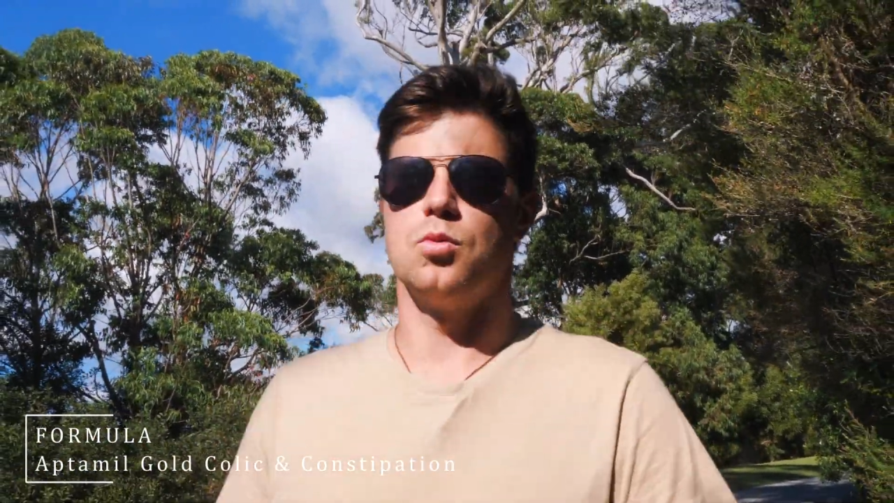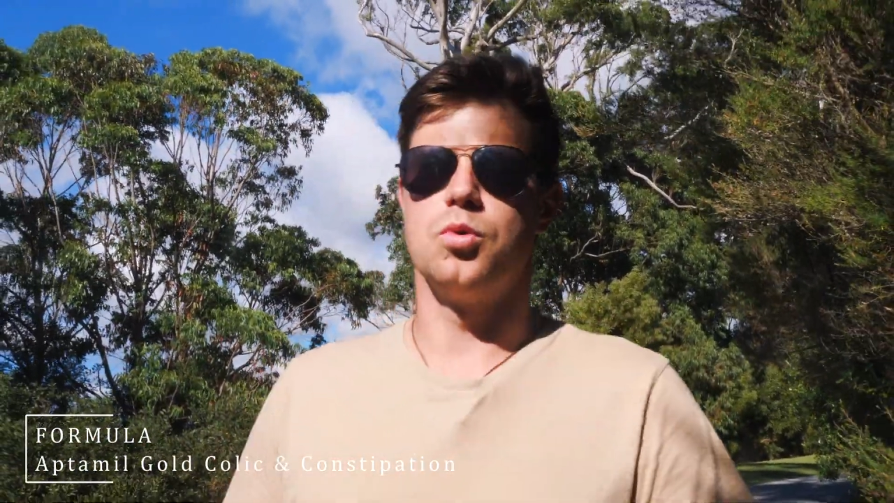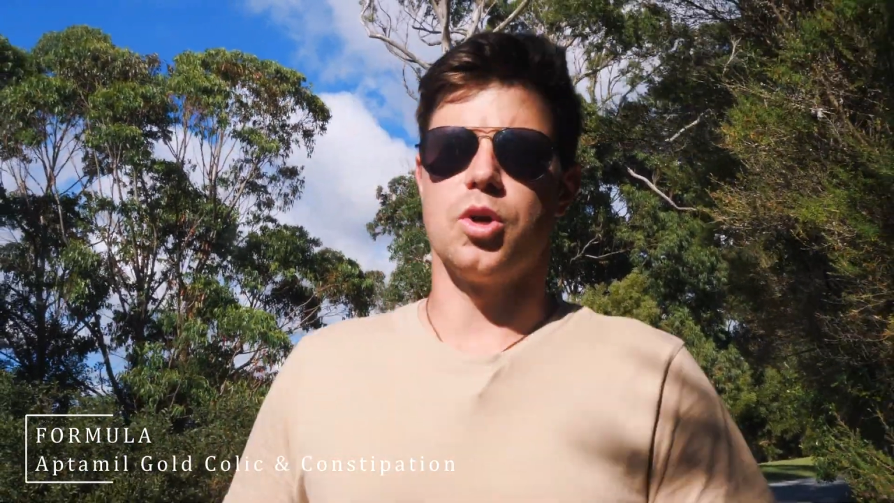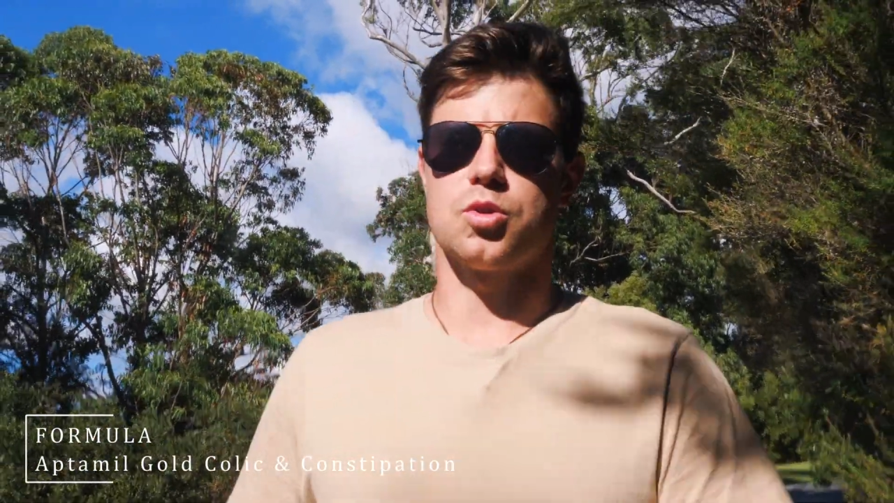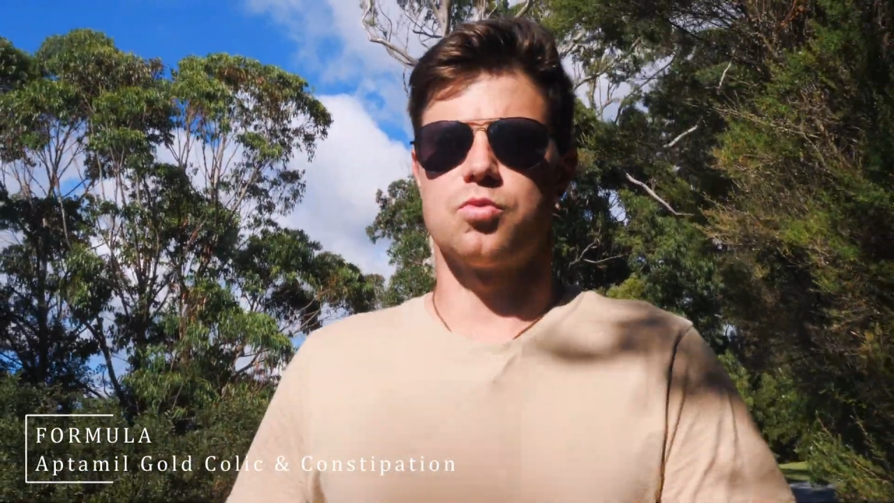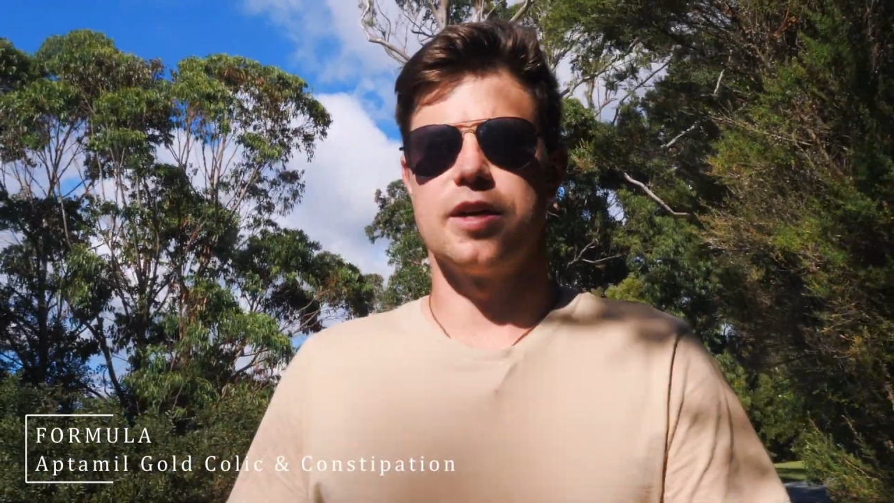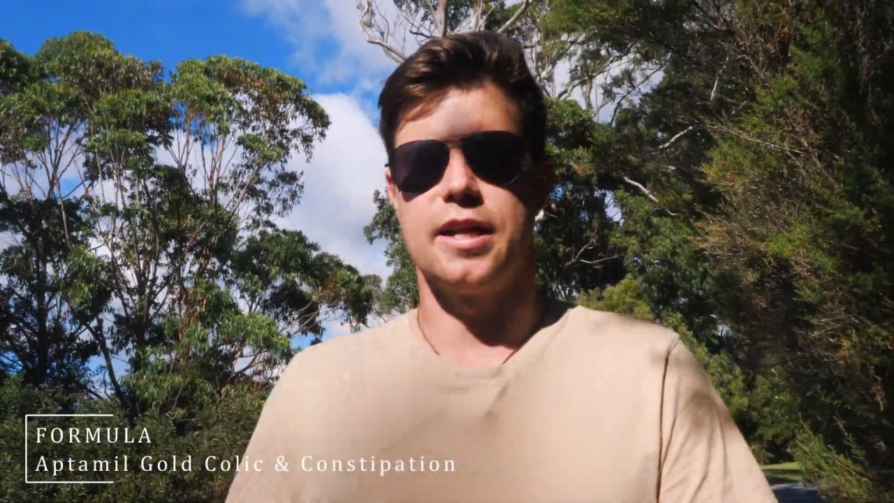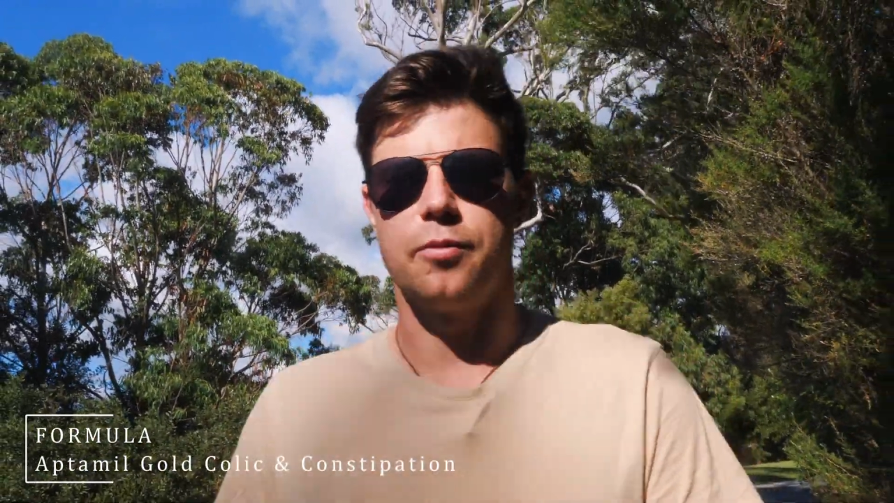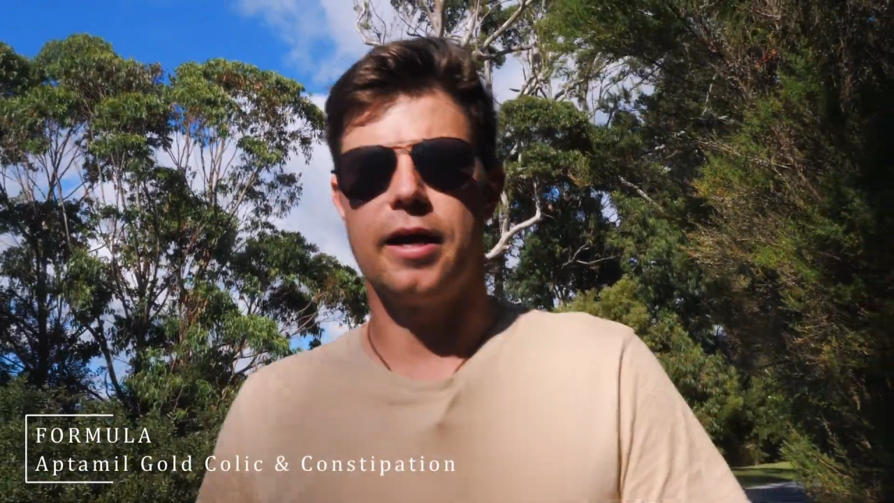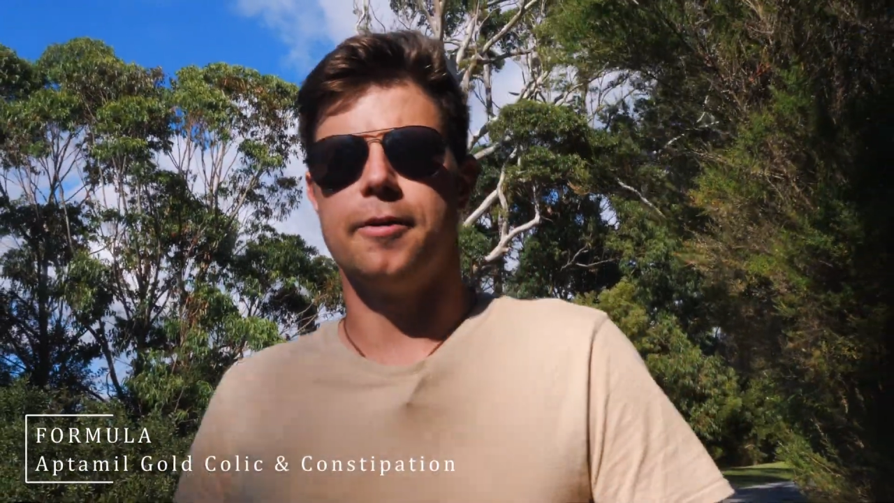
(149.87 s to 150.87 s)
worked
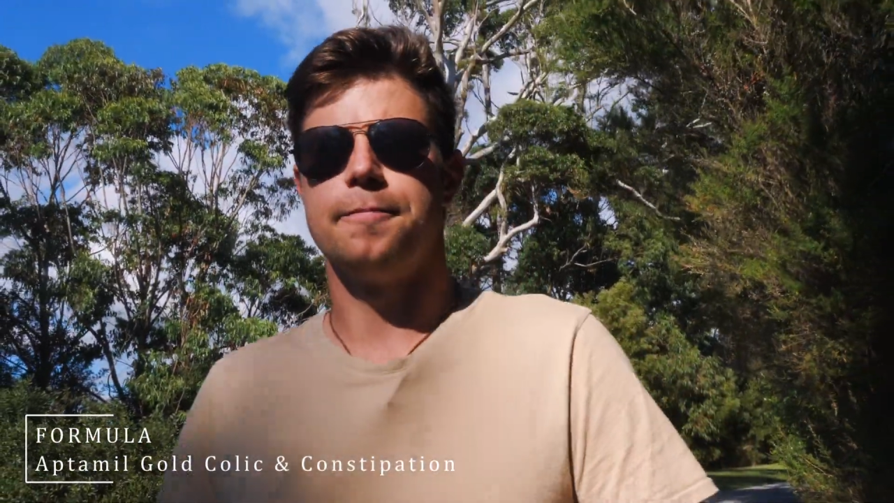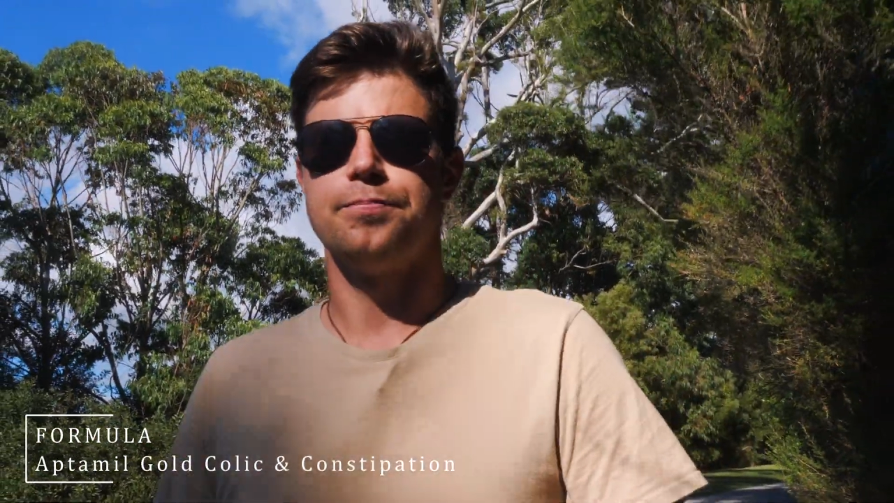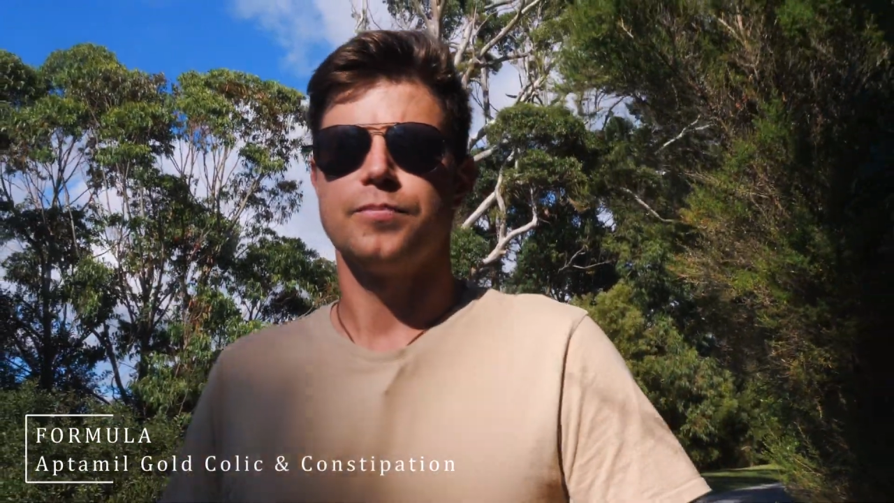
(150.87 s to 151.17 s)
really well.